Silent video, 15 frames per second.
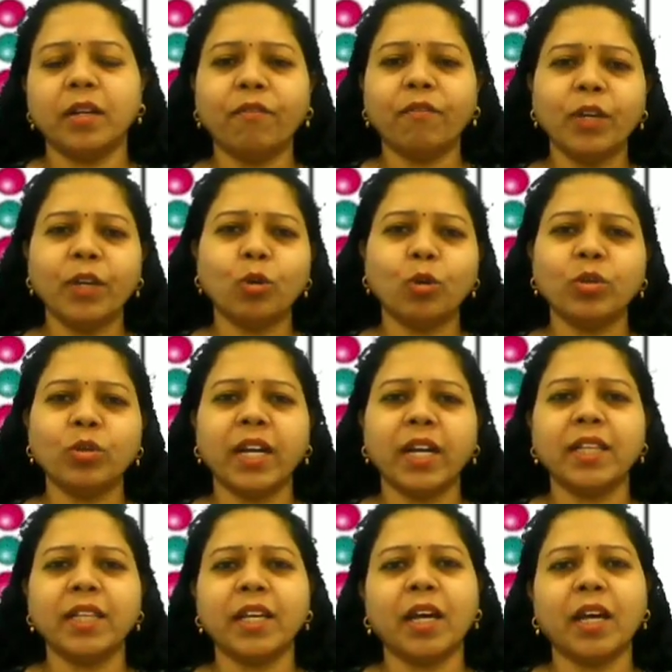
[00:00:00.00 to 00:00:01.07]
Now we know
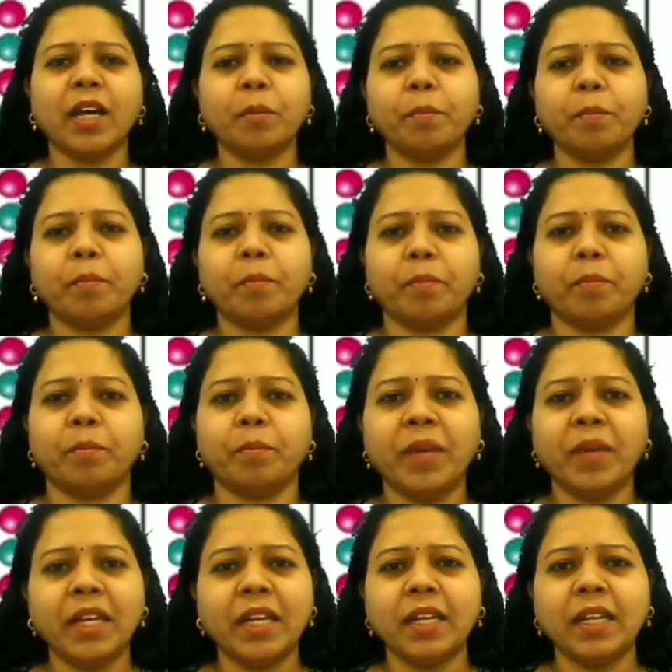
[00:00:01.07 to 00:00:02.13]
that there are
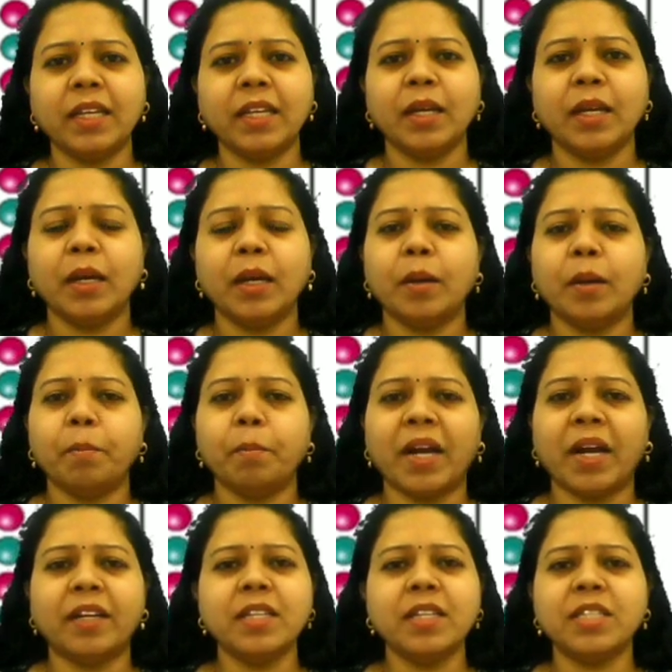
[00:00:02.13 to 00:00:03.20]
mainly
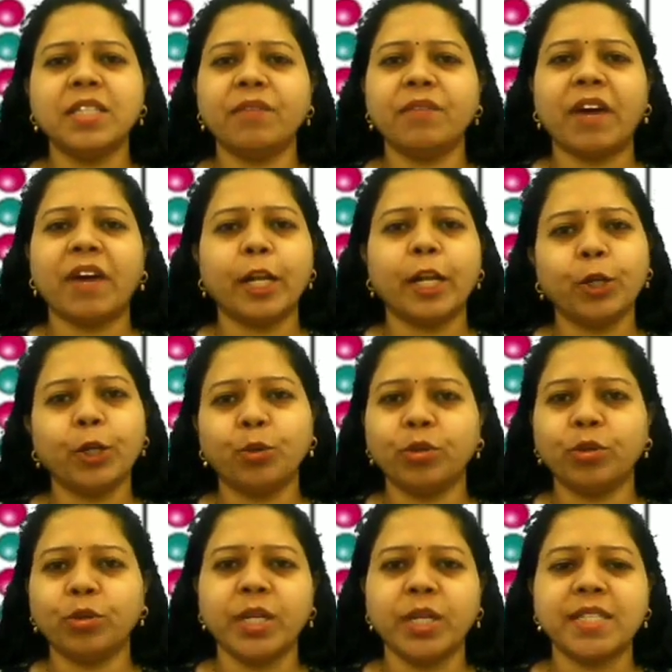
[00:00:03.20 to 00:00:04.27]
matter is divided
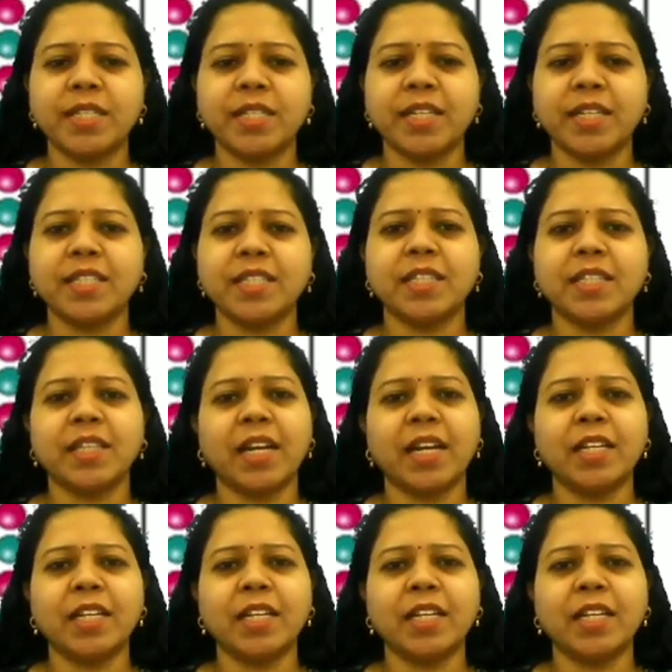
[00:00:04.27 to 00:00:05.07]
into 3 states,